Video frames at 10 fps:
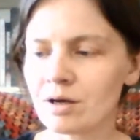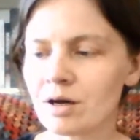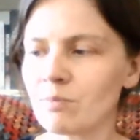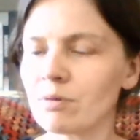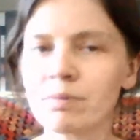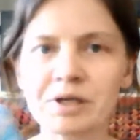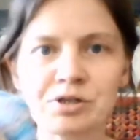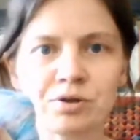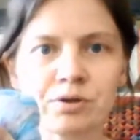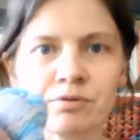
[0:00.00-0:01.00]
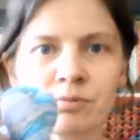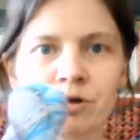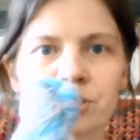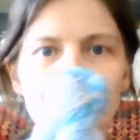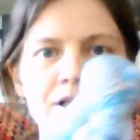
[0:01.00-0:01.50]
Probably two different
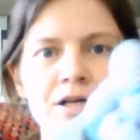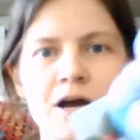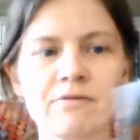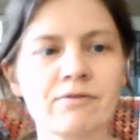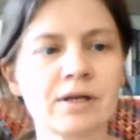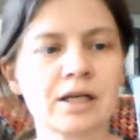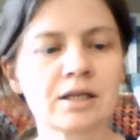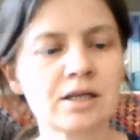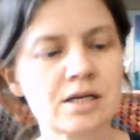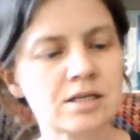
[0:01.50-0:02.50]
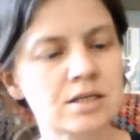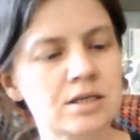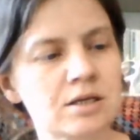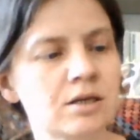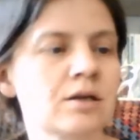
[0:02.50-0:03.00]
projects. I have a feeling that
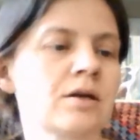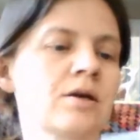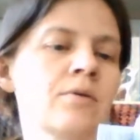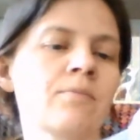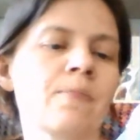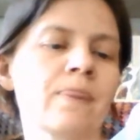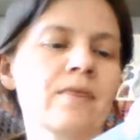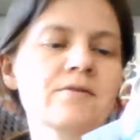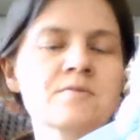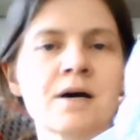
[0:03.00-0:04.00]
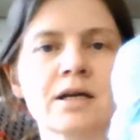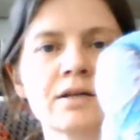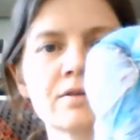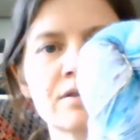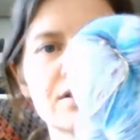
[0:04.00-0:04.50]
the
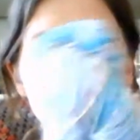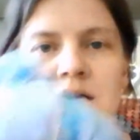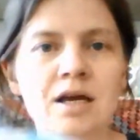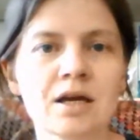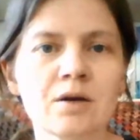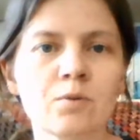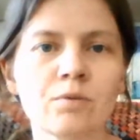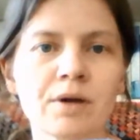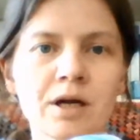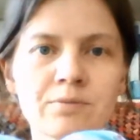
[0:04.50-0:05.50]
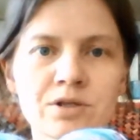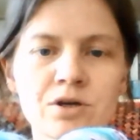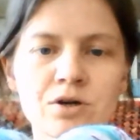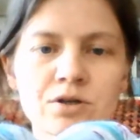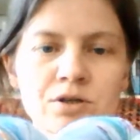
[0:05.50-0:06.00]
Smarties in the Sea will become
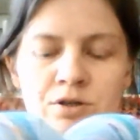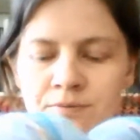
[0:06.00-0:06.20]
socks,